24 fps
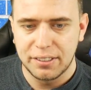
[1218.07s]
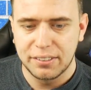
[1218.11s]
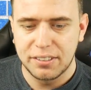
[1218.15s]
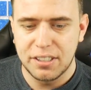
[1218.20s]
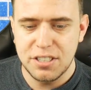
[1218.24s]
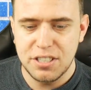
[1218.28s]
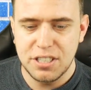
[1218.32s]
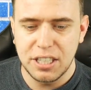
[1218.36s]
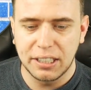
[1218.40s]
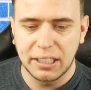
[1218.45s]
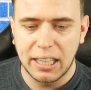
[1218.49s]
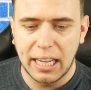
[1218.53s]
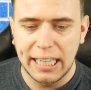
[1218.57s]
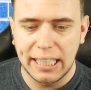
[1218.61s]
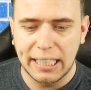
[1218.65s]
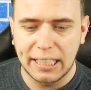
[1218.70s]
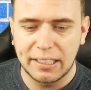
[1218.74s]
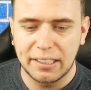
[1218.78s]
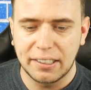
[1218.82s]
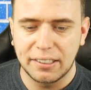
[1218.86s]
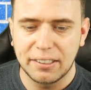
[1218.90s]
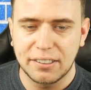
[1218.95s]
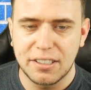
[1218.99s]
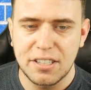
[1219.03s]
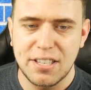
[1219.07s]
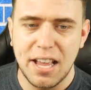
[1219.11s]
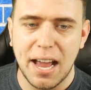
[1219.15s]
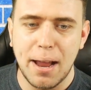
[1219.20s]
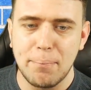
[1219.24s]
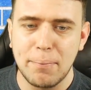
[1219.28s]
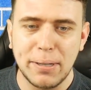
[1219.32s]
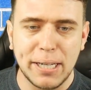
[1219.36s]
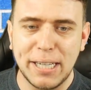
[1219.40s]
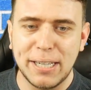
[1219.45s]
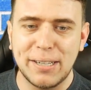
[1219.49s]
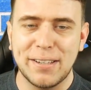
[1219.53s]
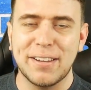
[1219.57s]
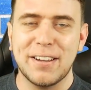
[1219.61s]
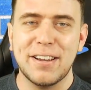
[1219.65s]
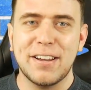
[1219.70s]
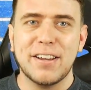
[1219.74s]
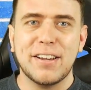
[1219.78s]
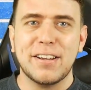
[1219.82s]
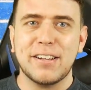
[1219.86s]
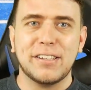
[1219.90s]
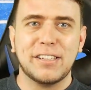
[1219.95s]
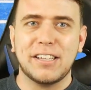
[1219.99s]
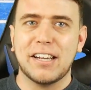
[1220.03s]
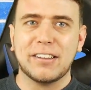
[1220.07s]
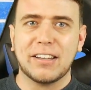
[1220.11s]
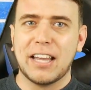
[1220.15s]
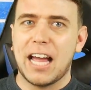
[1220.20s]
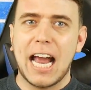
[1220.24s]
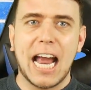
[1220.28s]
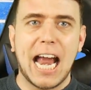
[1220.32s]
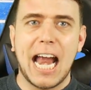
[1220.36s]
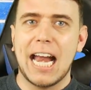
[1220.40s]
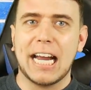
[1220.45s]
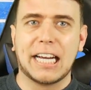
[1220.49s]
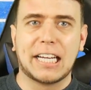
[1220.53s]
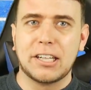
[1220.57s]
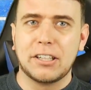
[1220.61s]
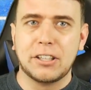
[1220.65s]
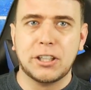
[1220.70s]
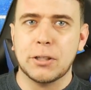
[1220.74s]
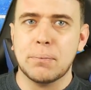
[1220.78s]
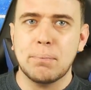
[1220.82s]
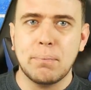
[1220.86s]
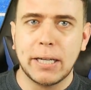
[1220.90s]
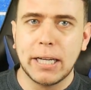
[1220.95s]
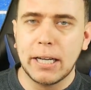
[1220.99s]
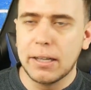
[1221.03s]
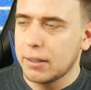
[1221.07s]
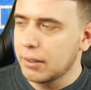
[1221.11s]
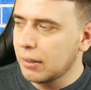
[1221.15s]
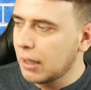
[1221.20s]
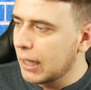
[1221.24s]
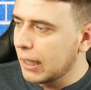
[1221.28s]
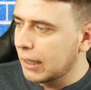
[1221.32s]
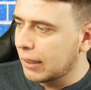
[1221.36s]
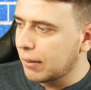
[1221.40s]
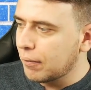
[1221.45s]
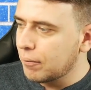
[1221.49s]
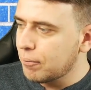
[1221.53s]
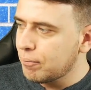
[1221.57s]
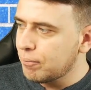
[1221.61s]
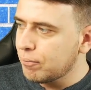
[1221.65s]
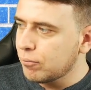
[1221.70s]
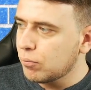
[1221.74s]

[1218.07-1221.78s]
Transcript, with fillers: Does it like does that mean like you mean like